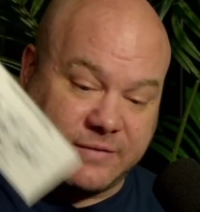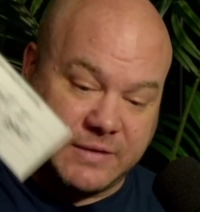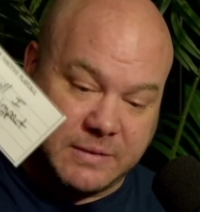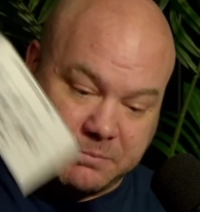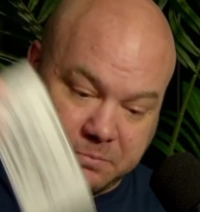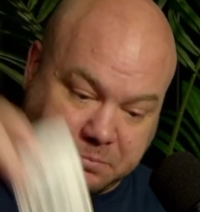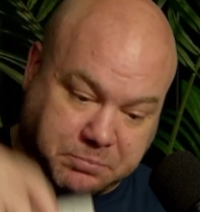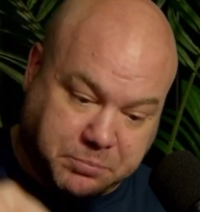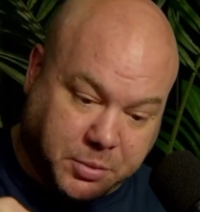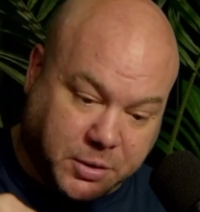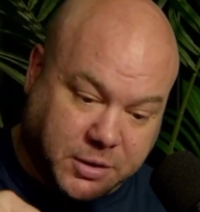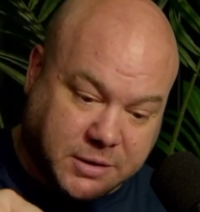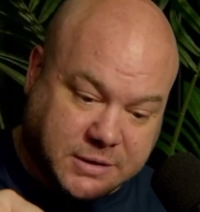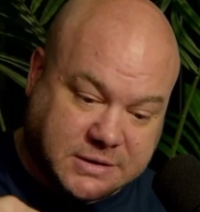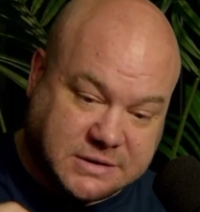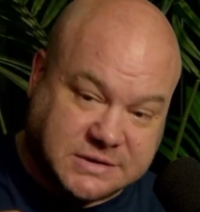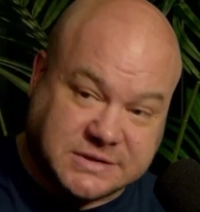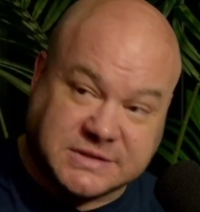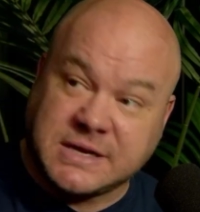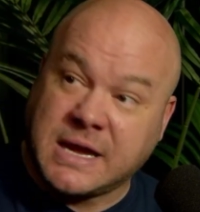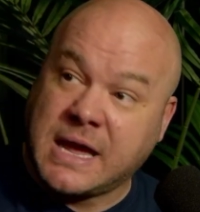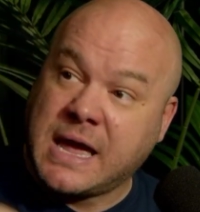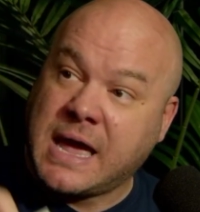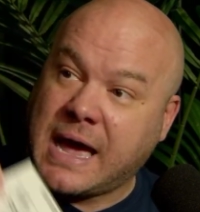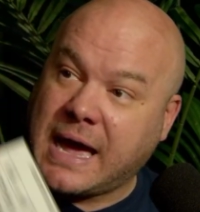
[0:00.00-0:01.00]
in
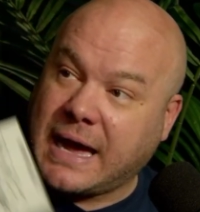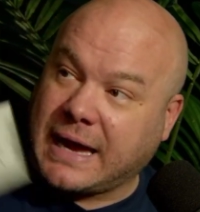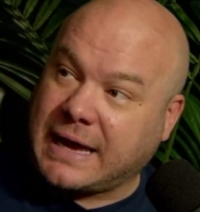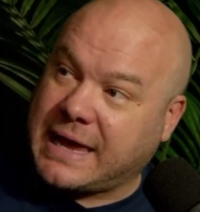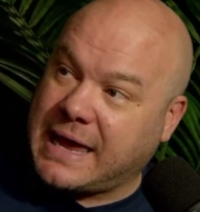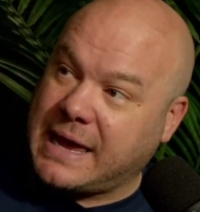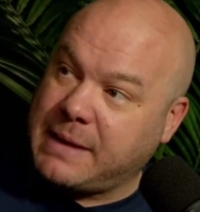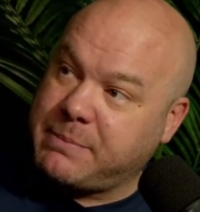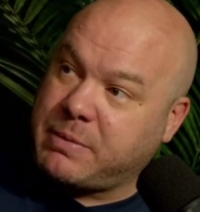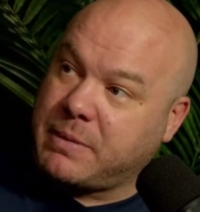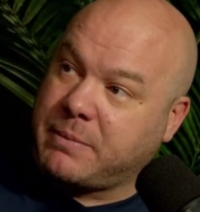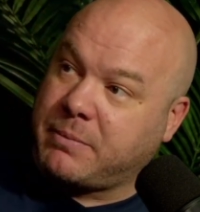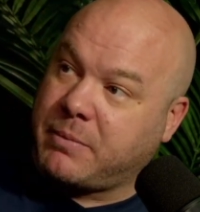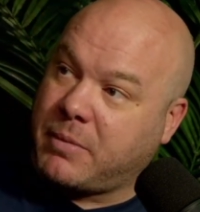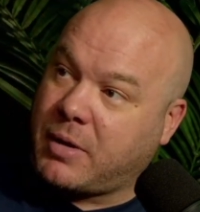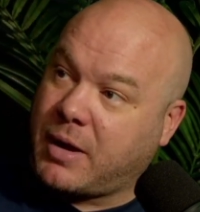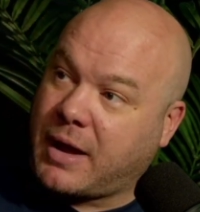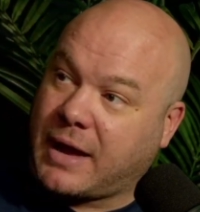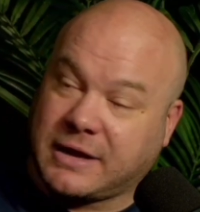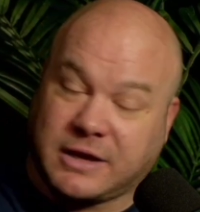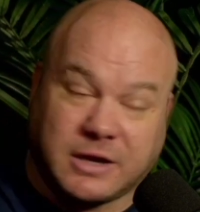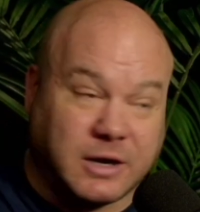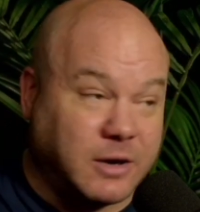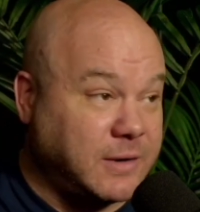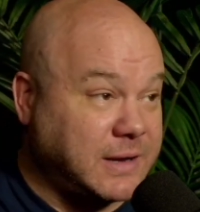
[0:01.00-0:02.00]
books. I keep them,
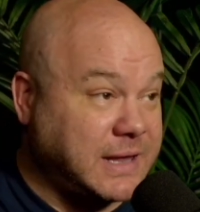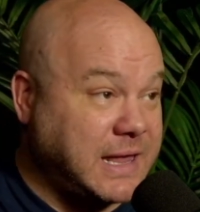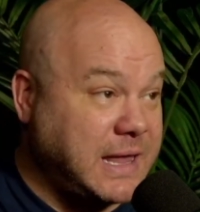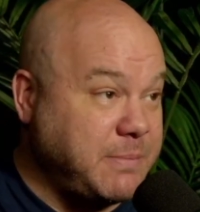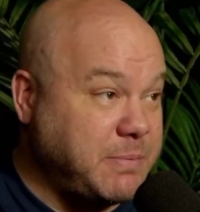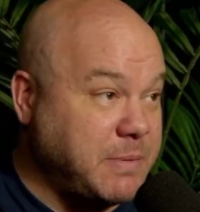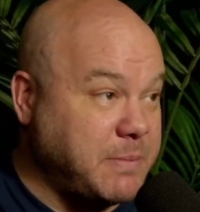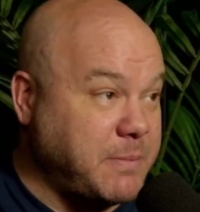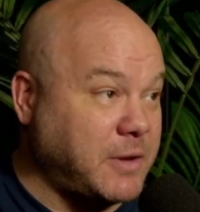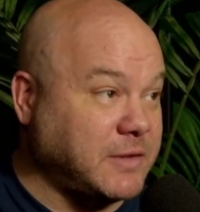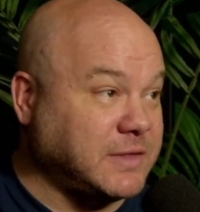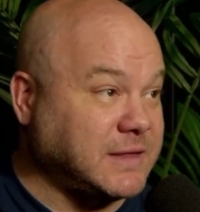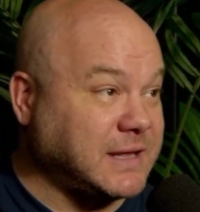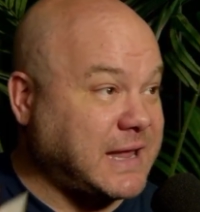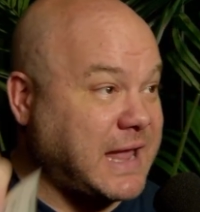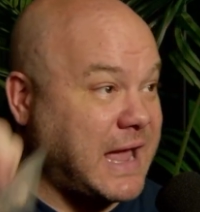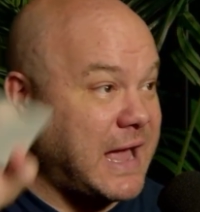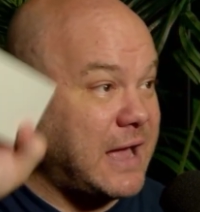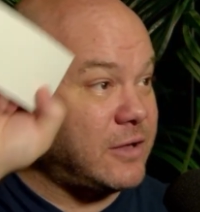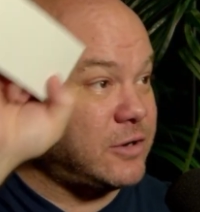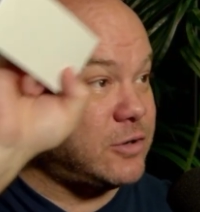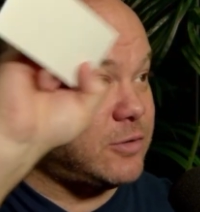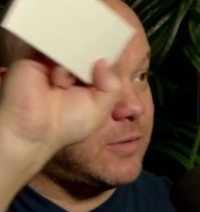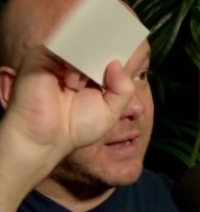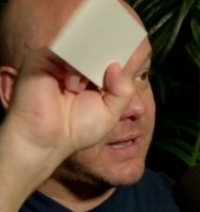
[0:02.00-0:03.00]
you know, I keep them on the
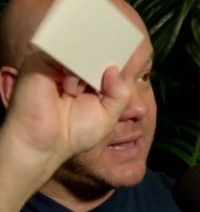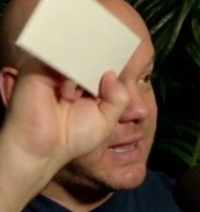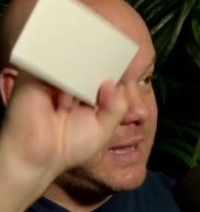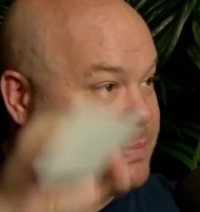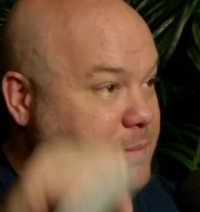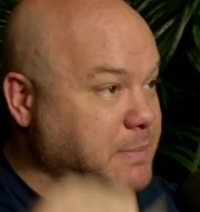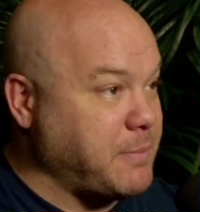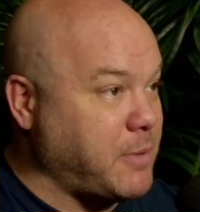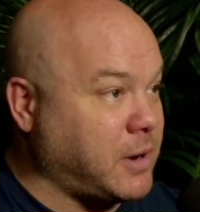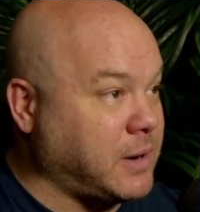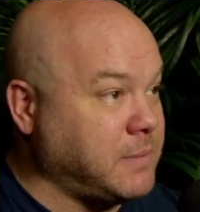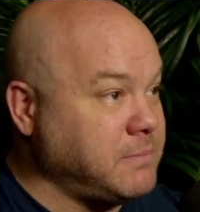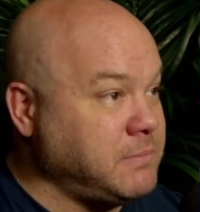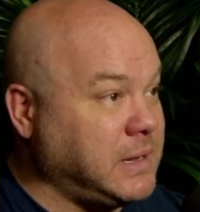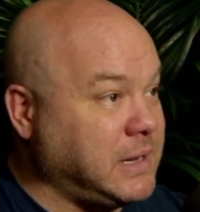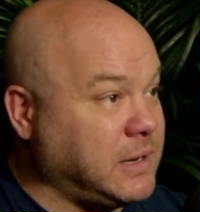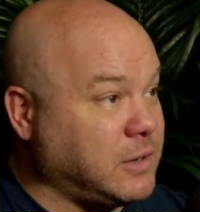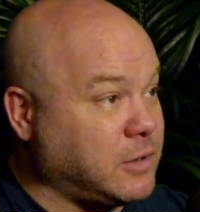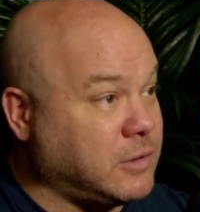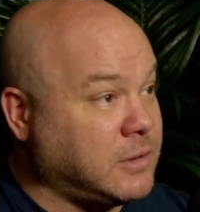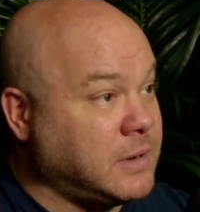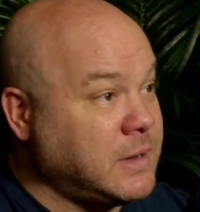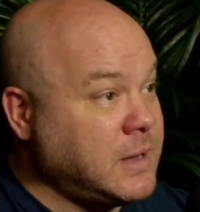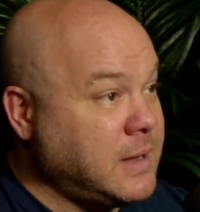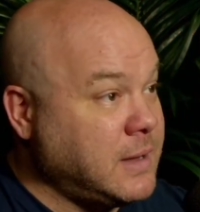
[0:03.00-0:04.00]
counter. I keep them on a
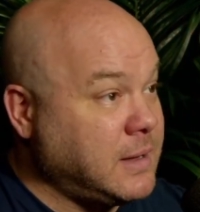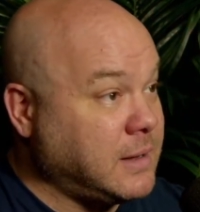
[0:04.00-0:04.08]
mirror.